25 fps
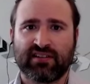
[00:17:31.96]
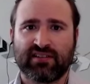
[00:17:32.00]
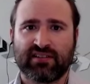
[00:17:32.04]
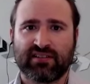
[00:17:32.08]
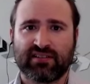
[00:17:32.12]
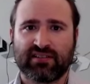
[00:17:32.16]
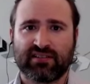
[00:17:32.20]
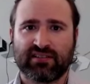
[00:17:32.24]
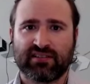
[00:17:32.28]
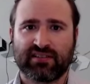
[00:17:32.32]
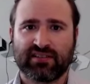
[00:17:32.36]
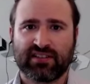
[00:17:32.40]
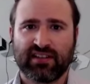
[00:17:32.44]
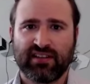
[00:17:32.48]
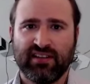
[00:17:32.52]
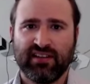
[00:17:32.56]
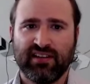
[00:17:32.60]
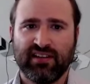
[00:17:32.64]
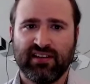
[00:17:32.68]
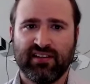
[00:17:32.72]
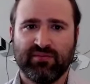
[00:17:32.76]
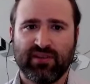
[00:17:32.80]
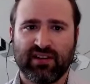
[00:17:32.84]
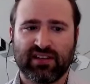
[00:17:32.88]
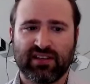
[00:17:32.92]
sitting
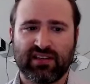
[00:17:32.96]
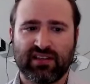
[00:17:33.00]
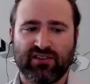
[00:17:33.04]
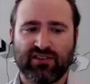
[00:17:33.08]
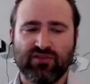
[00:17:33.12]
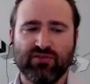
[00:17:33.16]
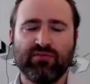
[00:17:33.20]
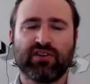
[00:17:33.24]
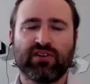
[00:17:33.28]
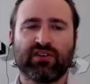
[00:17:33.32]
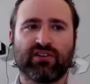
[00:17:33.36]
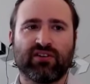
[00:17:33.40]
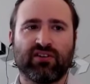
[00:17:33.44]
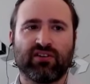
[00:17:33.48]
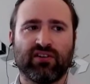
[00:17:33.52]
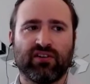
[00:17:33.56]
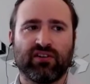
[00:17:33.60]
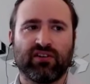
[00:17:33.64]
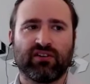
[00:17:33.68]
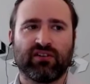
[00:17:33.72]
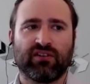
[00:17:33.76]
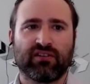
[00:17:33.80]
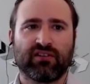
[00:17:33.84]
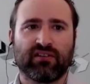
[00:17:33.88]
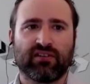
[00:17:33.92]
in my
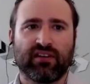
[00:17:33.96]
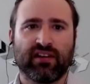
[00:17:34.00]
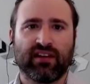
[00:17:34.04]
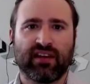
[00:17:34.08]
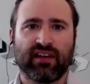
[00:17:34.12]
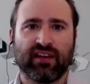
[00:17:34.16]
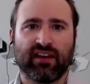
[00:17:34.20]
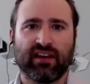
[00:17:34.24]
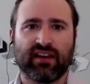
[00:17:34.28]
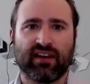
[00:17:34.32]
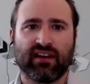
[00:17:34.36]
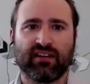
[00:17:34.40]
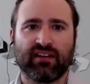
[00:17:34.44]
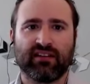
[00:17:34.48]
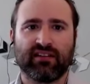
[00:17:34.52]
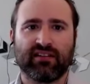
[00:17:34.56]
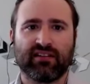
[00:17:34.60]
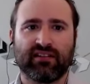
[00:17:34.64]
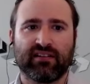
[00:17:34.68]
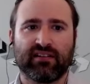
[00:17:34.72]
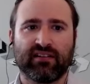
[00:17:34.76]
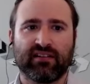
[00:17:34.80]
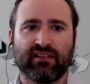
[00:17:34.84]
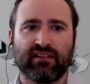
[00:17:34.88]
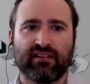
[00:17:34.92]
cubicle and
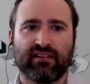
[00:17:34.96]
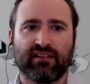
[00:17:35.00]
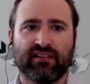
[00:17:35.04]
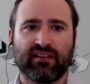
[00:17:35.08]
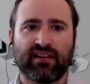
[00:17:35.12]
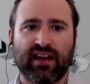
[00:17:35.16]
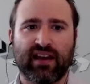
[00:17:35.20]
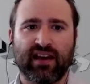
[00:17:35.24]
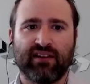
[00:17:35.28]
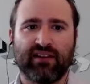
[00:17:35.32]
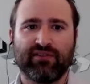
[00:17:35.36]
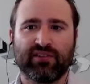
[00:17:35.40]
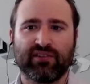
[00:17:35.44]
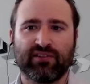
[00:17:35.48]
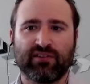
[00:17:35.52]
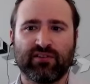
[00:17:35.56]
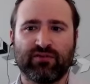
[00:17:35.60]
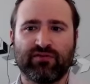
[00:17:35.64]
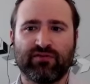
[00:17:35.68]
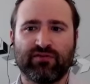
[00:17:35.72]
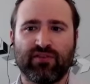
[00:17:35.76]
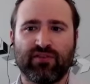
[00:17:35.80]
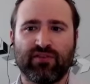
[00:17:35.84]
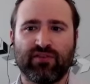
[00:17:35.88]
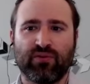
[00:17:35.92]
having the
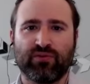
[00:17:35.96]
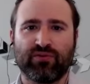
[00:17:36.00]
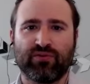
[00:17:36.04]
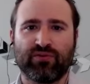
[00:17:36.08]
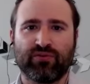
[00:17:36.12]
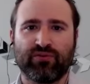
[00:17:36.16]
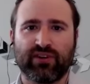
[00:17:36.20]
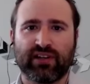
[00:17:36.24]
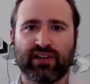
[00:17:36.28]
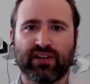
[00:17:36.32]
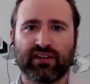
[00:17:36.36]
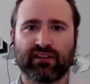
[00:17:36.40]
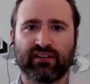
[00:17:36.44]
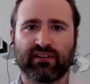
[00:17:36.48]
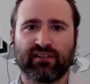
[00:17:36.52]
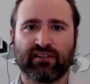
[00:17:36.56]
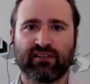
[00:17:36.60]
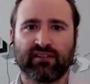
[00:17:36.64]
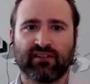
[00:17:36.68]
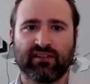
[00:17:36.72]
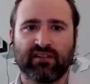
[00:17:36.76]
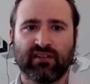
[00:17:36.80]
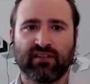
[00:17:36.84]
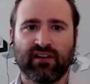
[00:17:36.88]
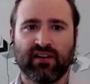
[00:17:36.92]
phone ring.
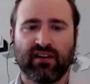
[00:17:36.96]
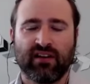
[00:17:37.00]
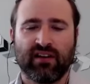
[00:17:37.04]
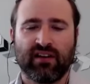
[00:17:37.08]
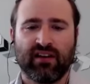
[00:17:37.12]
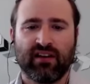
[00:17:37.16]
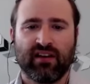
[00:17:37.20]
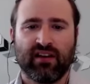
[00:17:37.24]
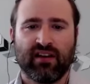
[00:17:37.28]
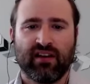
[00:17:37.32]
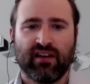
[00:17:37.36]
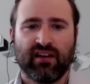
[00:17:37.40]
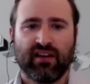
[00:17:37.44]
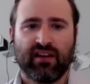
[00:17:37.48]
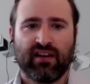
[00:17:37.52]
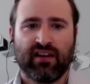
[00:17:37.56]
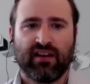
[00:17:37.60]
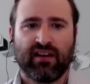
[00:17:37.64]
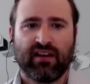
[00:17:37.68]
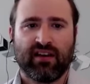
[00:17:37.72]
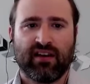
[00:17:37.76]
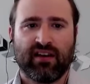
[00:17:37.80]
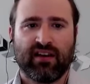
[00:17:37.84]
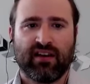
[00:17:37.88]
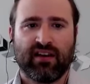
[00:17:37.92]

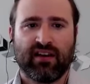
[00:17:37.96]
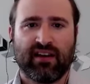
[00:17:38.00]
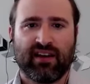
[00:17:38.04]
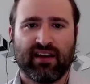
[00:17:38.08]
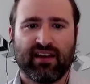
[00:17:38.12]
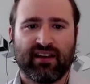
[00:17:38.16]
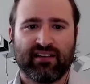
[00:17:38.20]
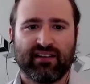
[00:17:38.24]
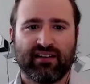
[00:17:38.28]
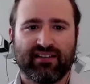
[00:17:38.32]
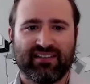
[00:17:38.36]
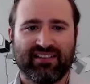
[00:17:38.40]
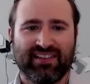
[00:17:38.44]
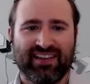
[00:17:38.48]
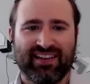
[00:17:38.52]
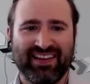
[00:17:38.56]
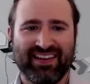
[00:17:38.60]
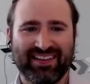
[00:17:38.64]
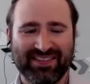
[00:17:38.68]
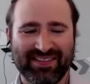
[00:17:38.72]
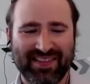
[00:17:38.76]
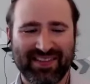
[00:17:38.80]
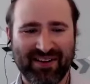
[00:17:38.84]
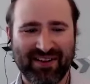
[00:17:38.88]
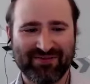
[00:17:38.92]
And
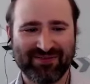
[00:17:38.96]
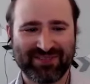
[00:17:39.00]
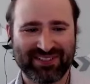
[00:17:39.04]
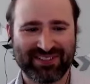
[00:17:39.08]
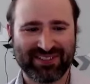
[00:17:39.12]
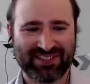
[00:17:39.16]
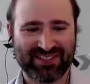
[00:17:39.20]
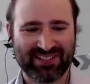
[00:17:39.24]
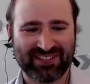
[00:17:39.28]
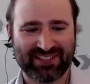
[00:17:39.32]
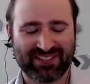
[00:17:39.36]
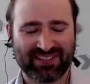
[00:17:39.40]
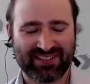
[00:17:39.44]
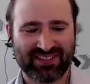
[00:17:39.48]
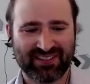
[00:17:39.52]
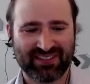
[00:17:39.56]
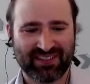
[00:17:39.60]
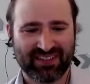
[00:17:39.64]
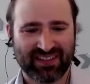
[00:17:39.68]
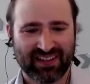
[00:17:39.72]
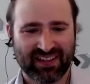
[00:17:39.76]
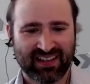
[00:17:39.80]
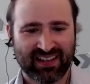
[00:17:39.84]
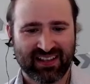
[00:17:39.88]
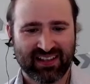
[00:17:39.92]
that would just
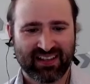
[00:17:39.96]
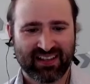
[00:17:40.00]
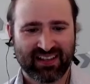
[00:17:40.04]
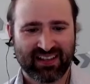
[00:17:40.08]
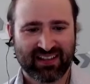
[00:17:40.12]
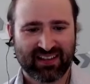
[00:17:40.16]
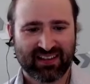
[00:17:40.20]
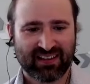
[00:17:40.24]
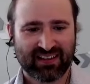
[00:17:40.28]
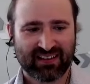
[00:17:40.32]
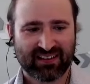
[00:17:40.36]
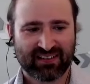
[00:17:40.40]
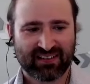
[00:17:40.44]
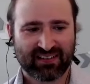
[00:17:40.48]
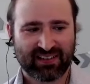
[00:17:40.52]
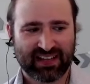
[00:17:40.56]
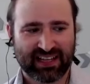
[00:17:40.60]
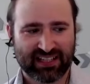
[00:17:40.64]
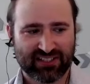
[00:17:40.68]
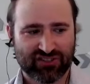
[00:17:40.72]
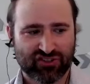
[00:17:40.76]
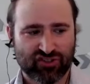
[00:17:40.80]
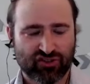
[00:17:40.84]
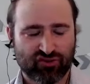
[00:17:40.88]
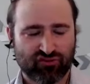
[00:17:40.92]

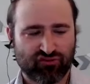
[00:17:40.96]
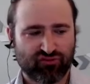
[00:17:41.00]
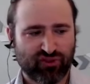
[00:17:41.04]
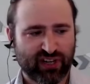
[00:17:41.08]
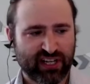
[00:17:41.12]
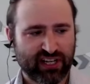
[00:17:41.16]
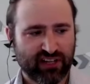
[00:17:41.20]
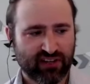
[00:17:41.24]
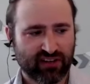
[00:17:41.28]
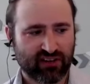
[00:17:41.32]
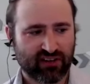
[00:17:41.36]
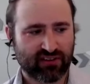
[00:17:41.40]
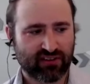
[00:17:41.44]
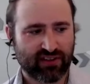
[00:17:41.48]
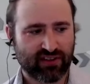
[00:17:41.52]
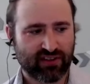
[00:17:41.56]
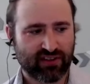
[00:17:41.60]
like trigger